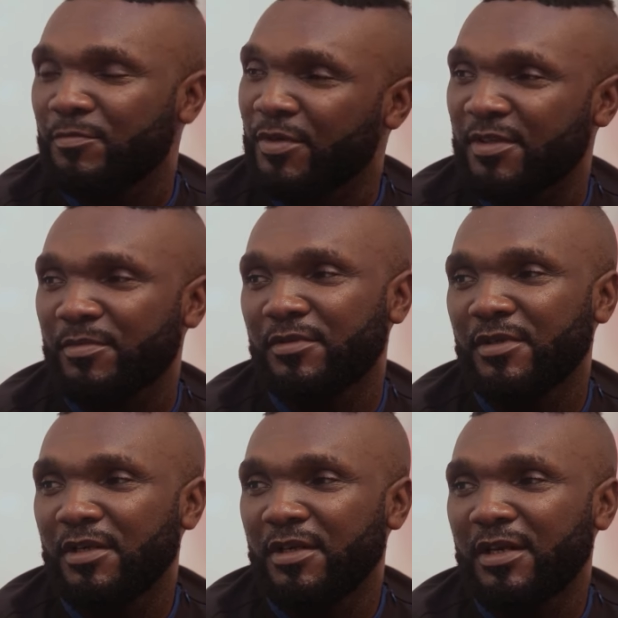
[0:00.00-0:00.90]
not possible.
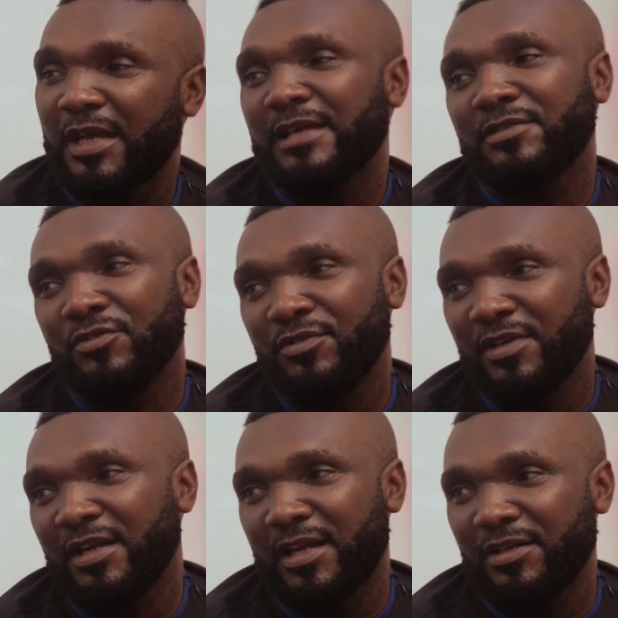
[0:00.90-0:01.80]
Like I told
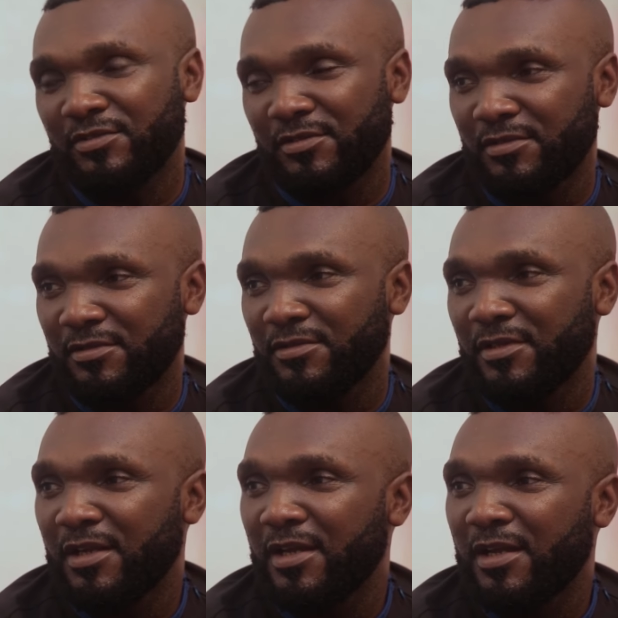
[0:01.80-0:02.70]
you earlier on,
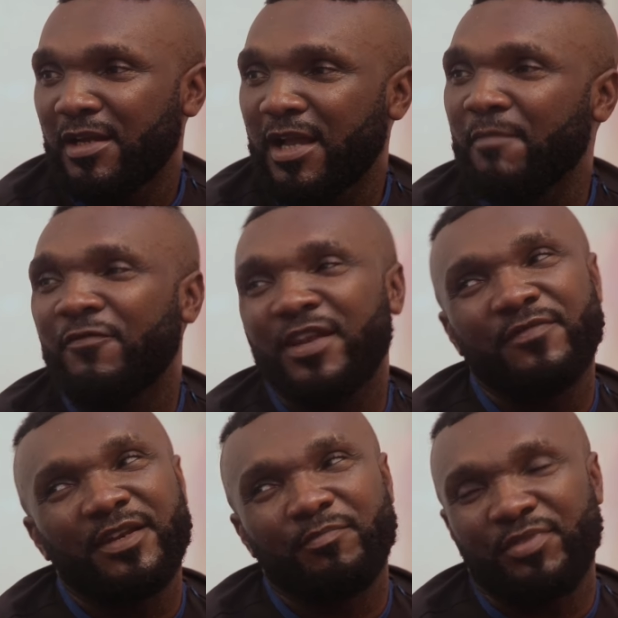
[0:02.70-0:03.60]
I'm very,
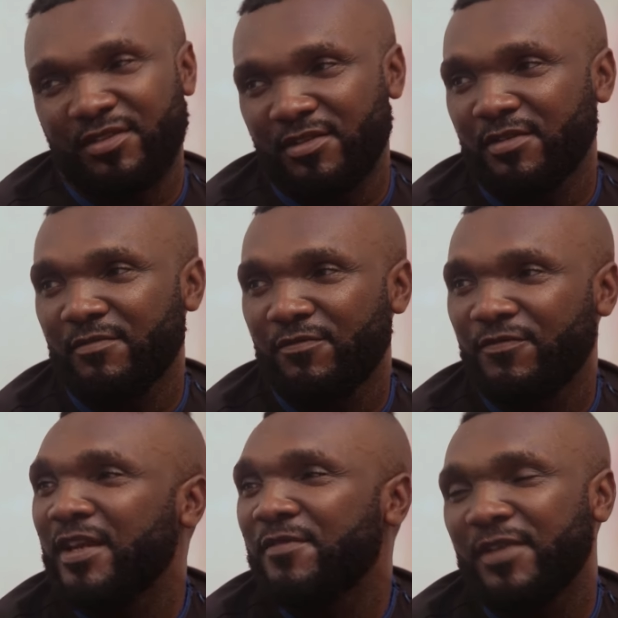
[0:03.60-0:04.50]
very busy.
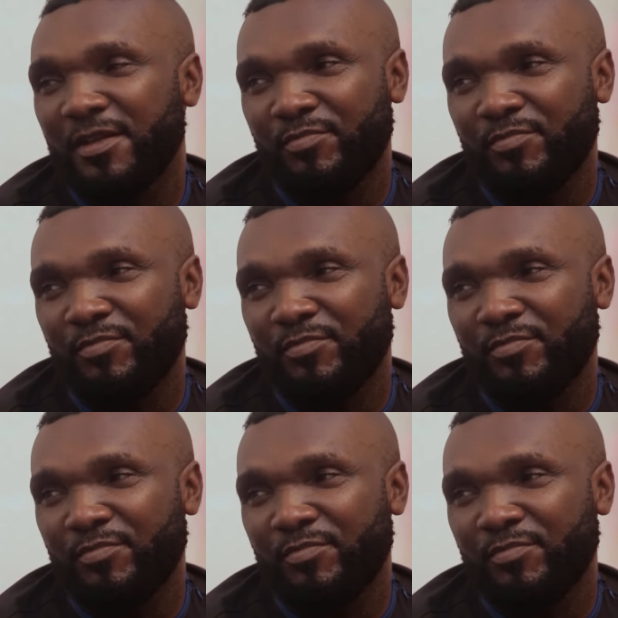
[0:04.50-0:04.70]
Very, very